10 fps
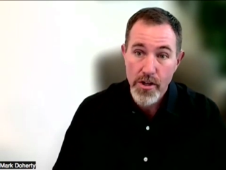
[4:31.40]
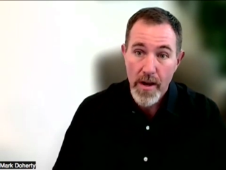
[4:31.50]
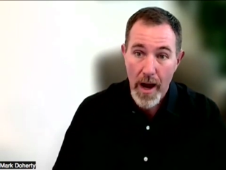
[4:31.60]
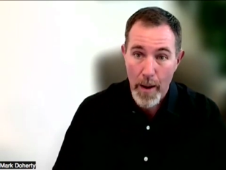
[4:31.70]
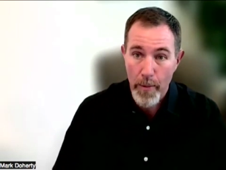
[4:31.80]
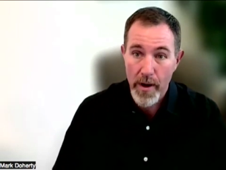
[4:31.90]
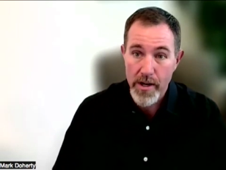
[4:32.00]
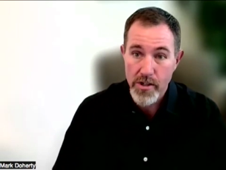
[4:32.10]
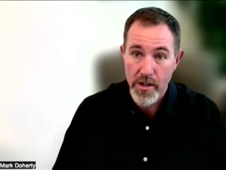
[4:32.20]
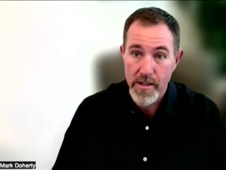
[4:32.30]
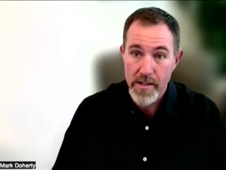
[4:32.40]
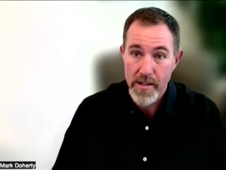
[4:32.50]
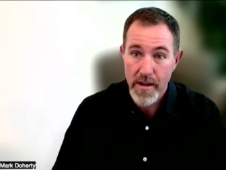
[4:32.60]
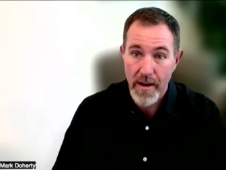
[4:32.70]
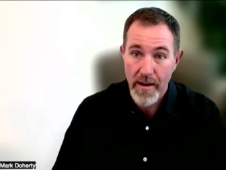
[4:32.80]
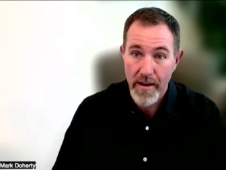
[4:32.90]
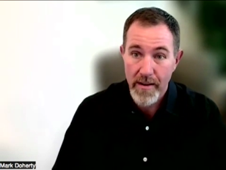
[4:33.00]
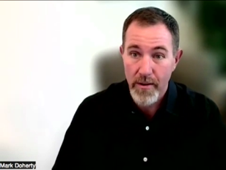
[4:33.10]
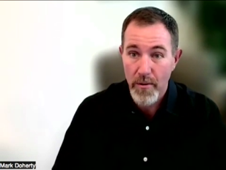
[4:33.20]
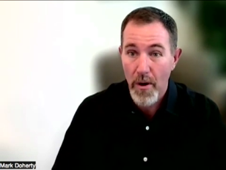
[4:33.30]
operations uh,
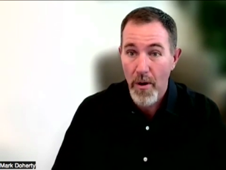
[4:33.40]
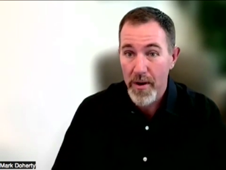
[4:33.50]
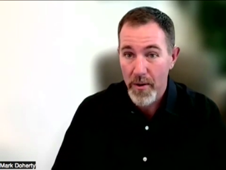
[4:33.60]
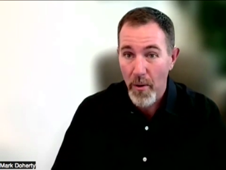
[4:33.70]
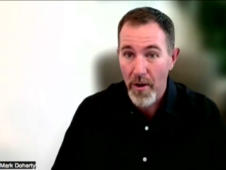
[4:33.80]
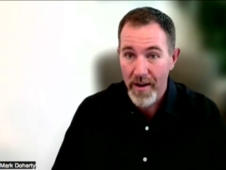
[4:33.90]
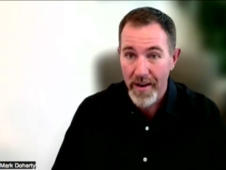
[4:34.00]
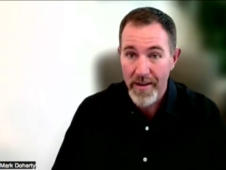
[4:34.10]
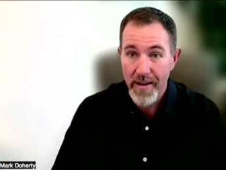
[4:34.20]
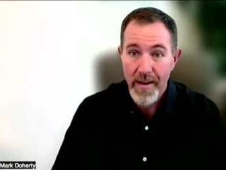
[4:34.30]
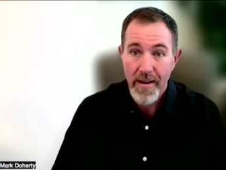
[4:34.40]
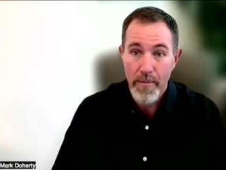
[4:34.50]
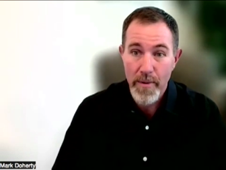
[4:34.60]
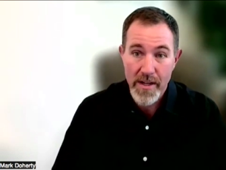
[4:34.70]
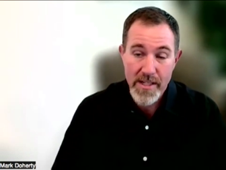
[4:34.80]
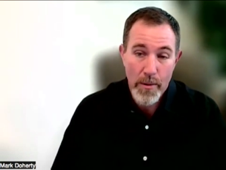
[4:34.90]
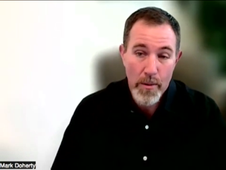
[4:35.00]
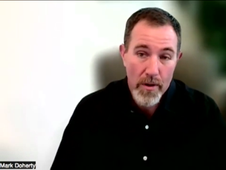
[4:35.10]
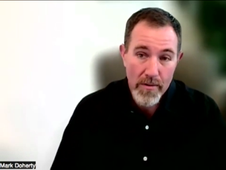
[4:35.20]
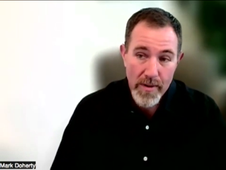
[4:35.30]
in the grow in Oregon because they
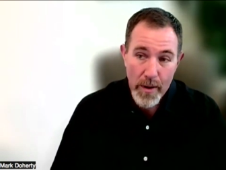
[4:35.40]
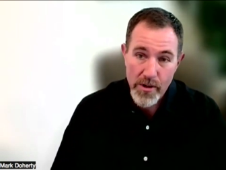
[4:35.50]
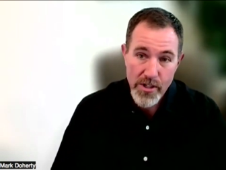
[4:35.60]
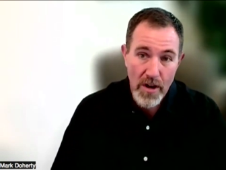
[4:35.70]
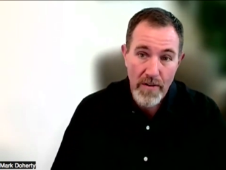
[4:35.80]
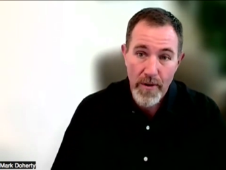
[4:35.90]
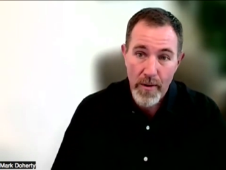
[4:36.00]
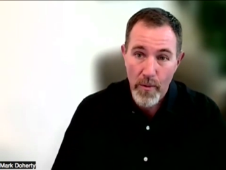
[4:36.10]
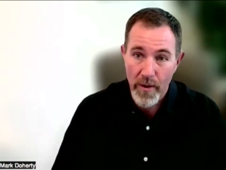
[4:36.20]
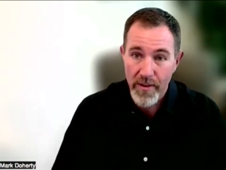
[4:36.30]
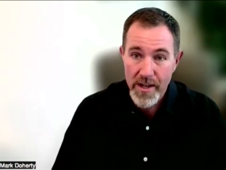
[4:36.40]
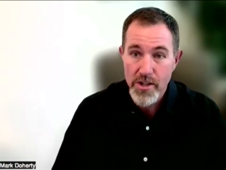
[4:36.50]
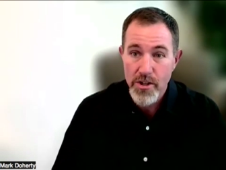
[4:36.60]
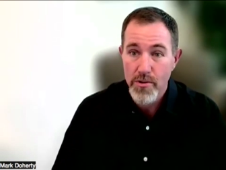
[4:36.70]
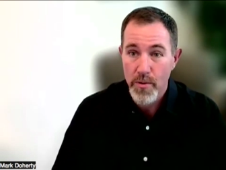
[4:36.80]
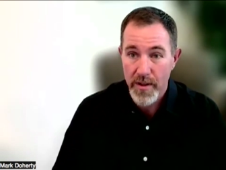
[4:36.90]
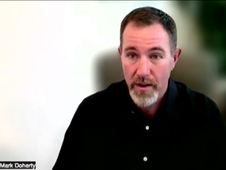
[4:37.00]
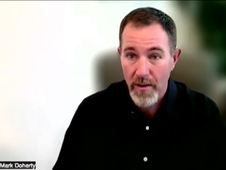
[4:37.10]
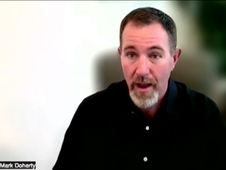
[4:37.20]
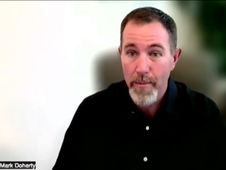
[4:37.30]
were they were suffering with issues with
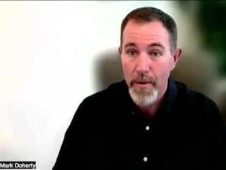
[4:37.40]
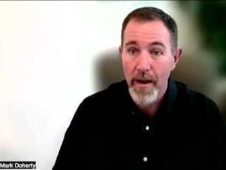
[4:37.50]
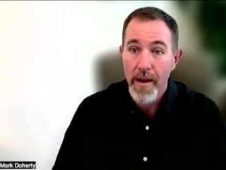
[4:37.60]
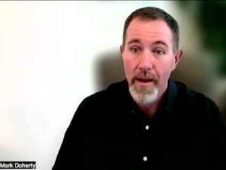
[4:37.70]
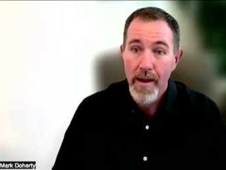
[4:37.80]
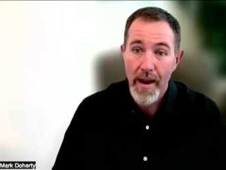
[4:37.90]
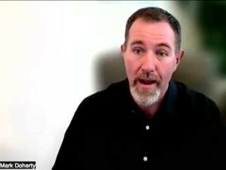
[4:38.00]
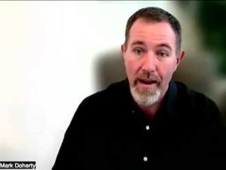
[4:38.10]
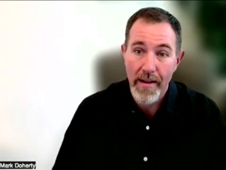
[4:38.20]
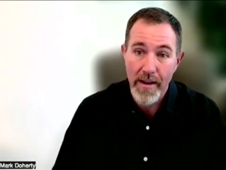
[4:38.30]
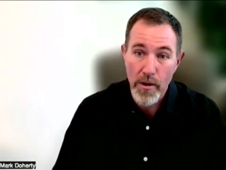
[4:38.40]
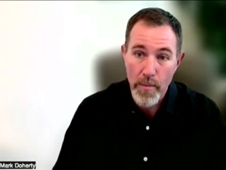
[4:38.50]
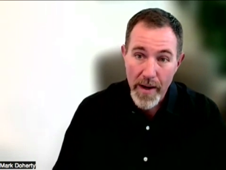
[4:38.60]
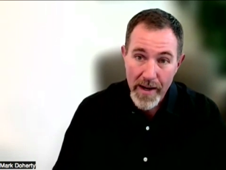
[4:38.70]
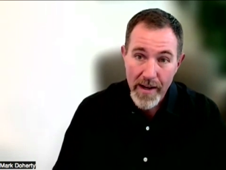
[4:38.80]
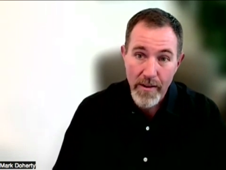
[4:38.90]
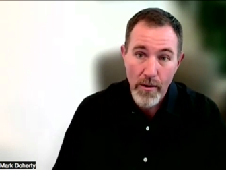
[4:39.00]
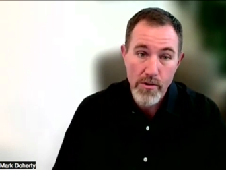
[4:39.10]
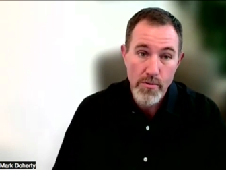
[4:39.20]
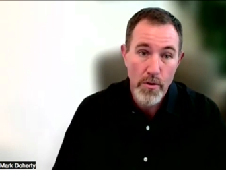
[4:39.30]
their climate and the humidity in
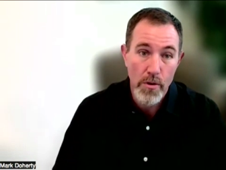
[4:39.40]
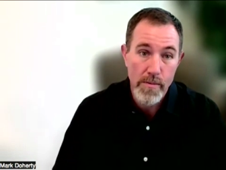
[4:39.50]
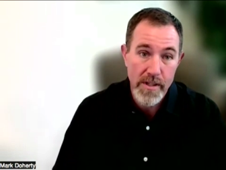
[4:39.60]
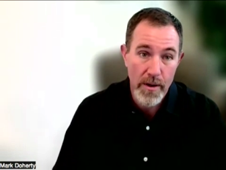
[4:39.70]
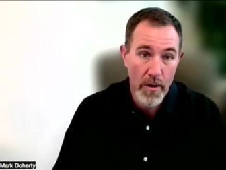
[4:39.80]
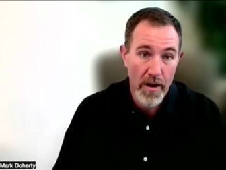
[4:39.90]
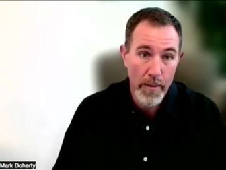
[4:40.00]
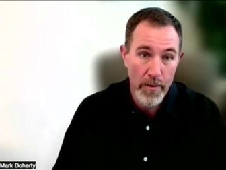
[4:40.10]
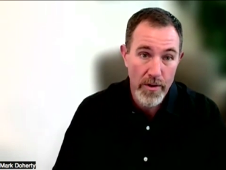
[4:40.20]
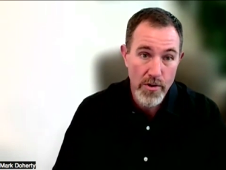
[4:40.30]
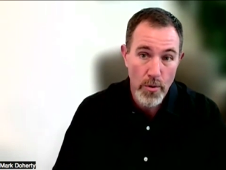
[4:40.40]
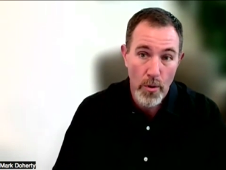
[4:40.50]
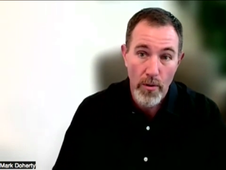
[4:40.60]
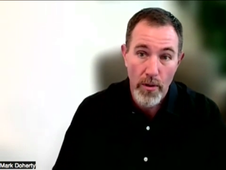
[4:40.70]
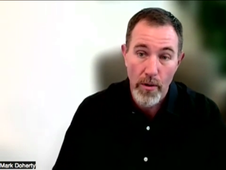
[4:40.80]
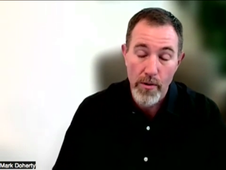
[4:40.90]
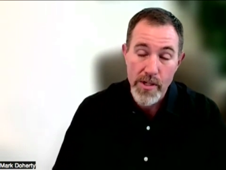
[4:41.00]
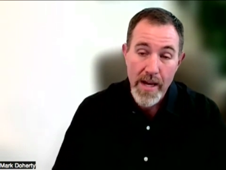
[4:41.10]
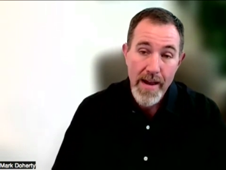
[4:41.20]
those rooms. They were unable to control those.